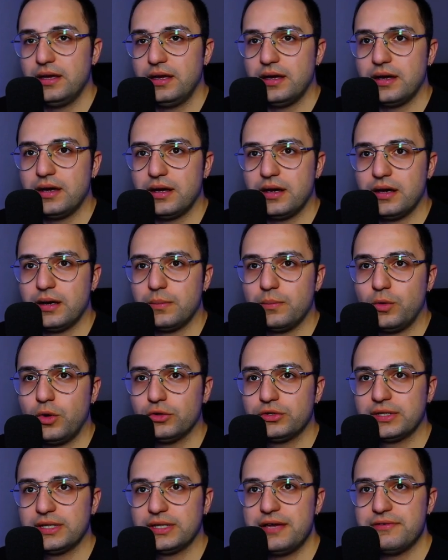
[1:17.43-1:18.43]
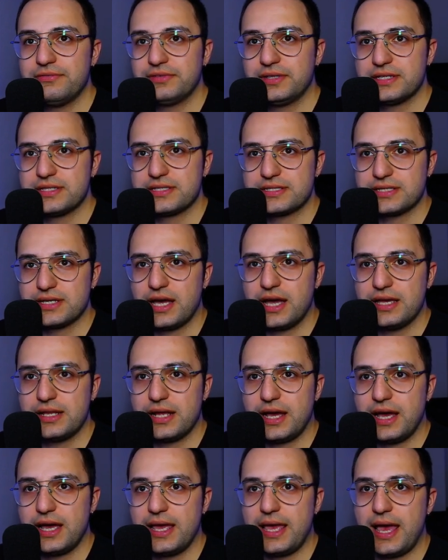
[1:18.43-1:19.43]
On the left hand side
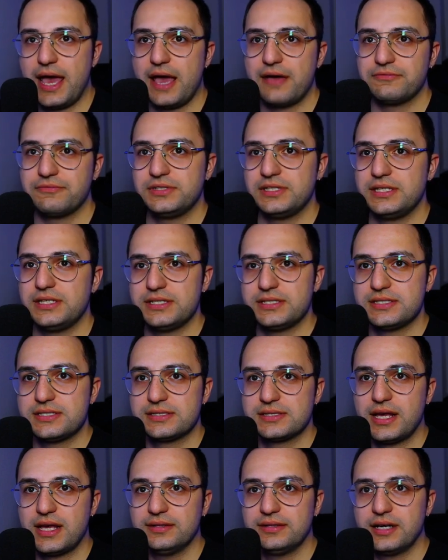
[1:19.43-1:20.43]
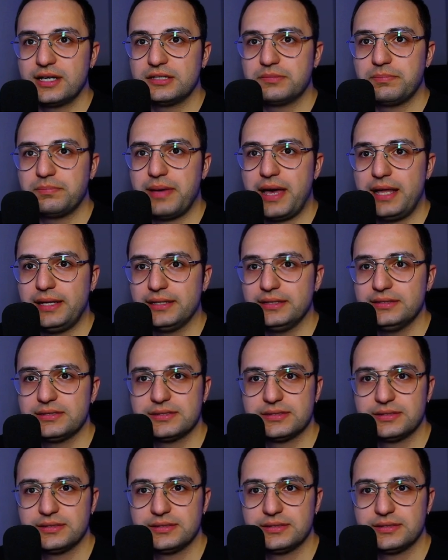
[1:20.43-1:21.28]
I have the standard palette,